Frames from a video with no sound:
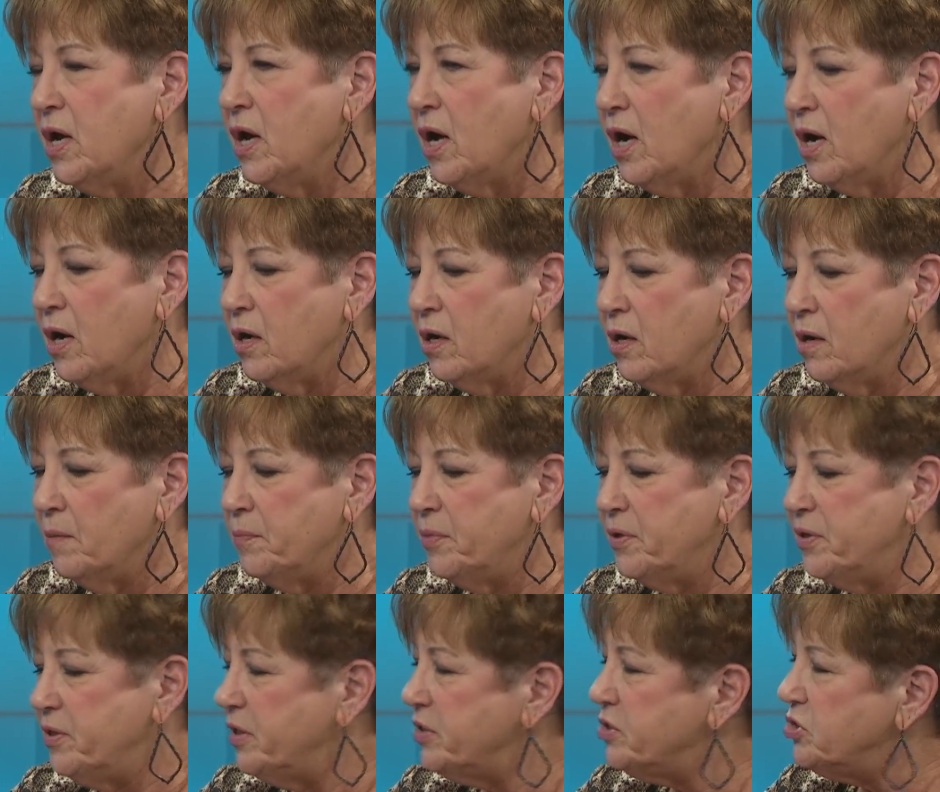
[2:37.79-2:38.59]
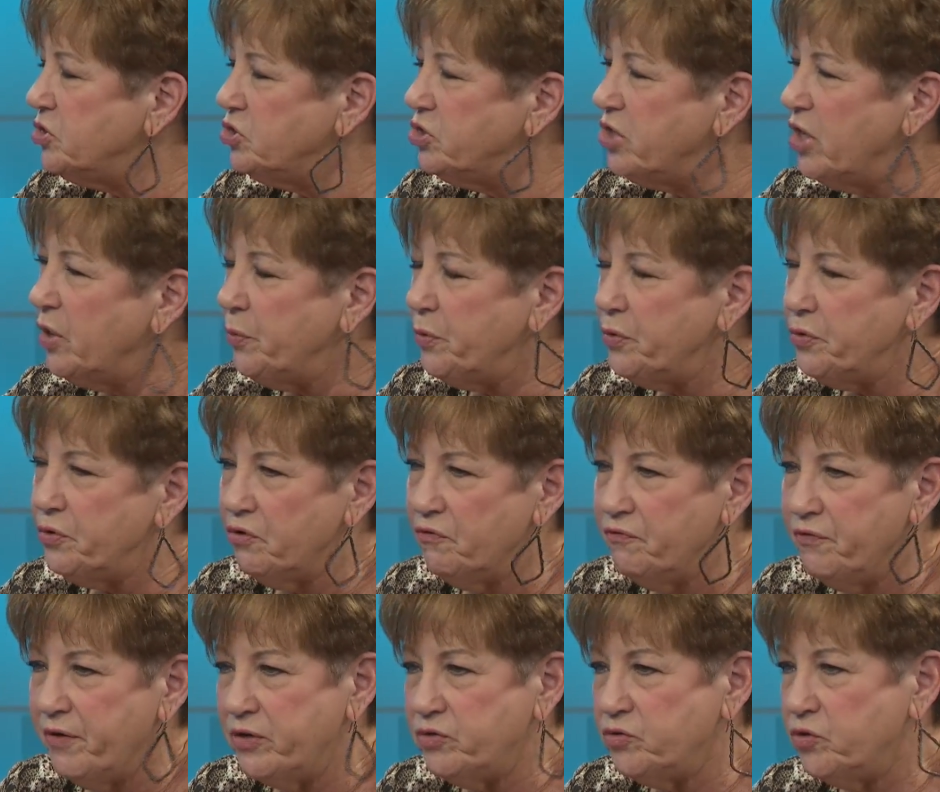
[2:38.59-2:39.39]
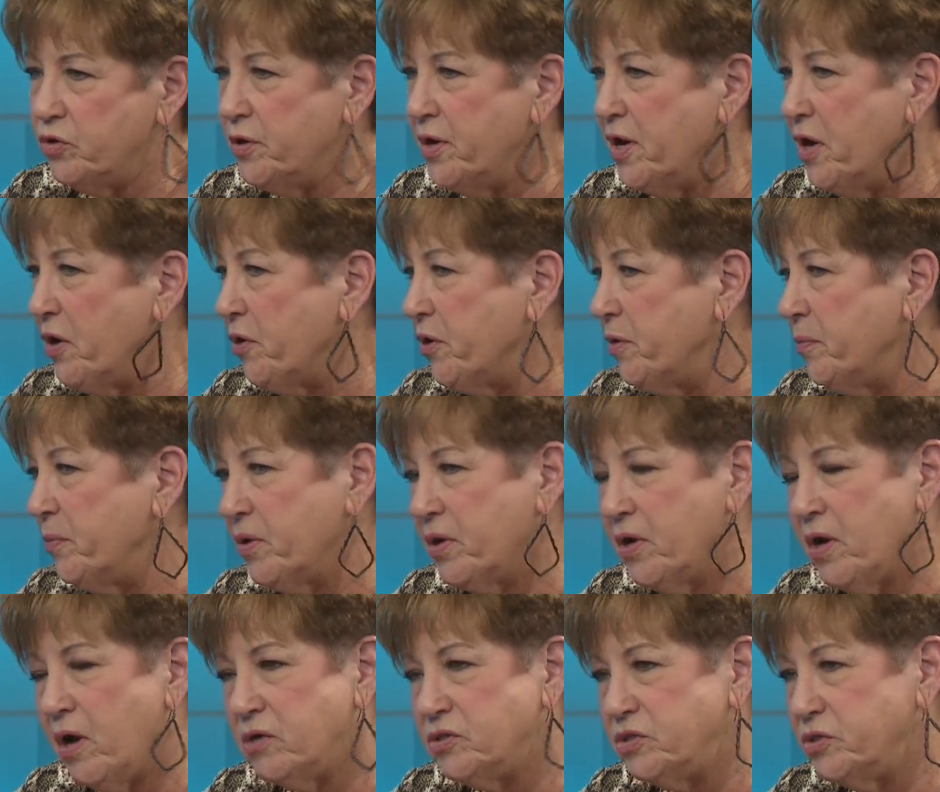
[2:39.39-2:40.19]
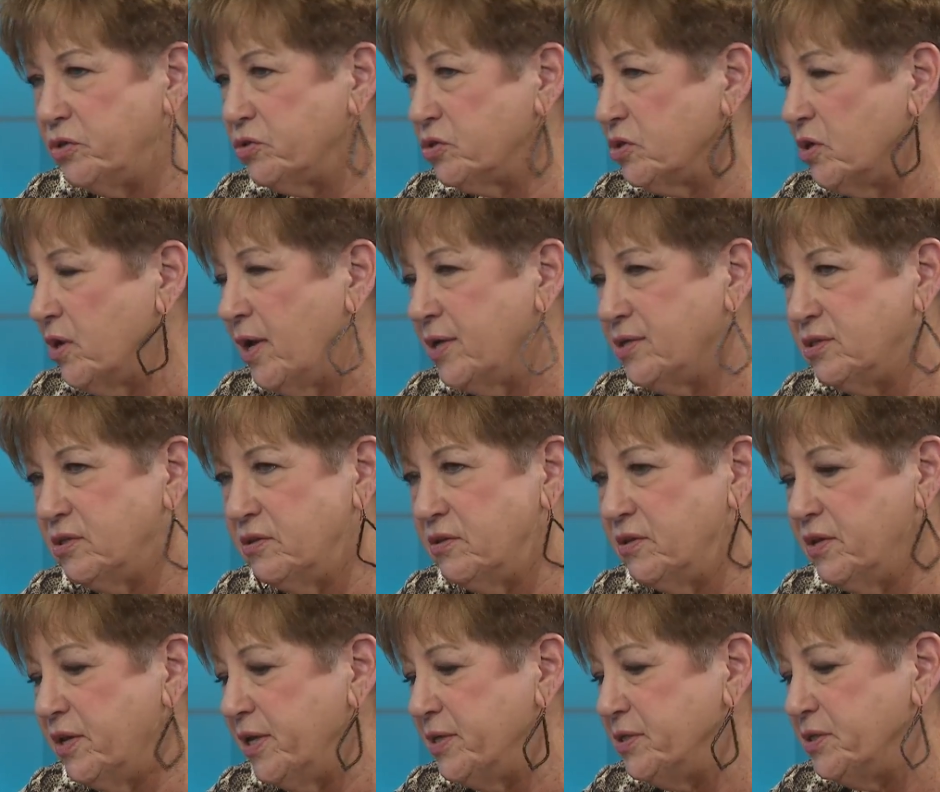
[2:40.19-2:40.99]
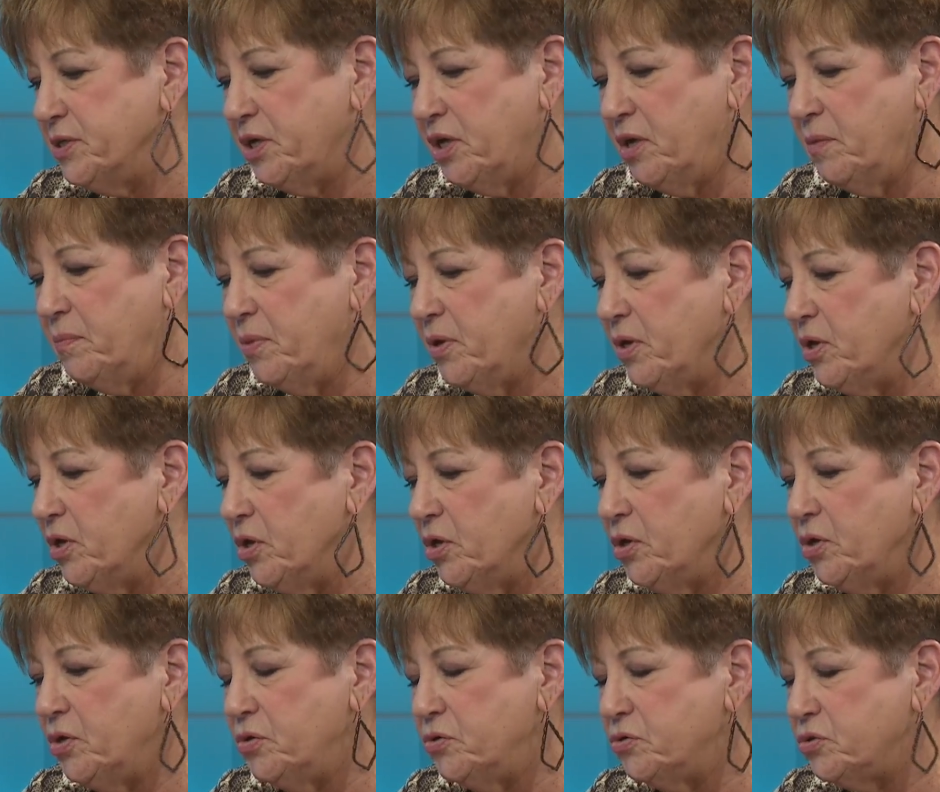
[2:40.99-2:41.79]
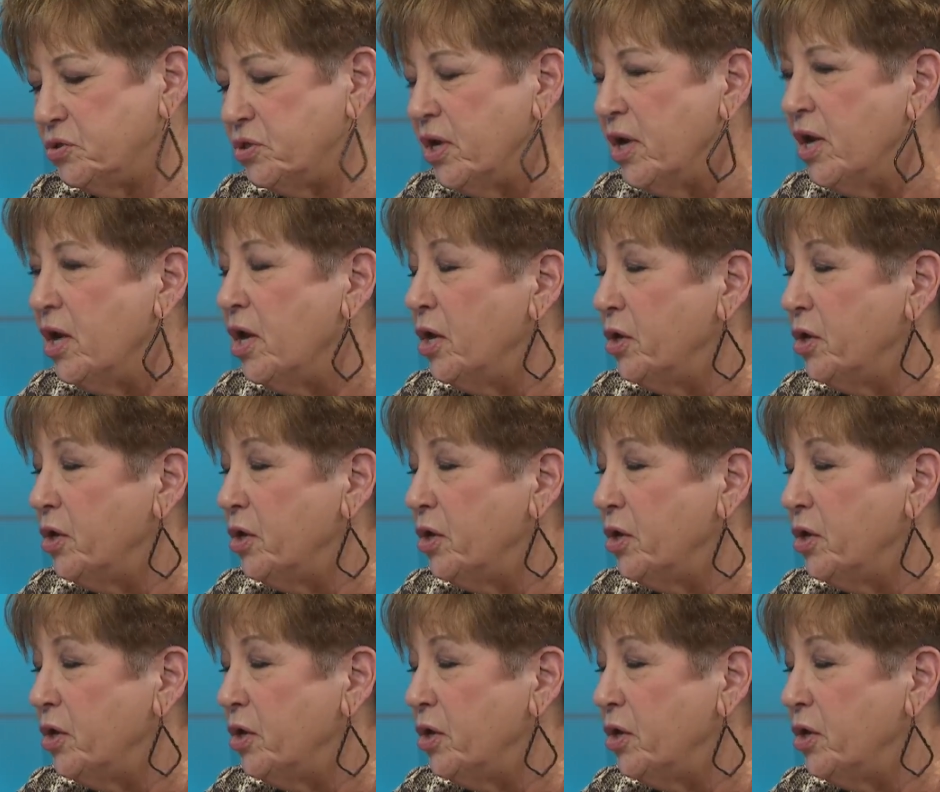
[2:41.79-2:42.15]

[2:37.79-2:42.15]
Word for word: Um, but this, check with your veterinarian because there's lots of things that can be used.